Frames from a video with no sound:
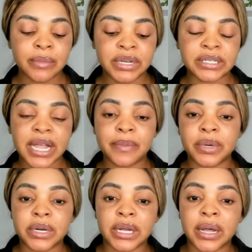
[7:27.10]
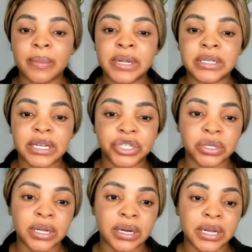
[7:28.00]
This time, be on the comment section,
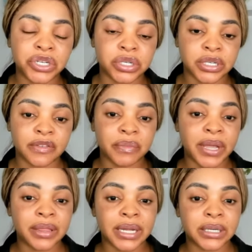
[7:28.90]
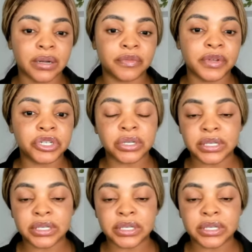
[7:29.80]
connect yourself, make that confession.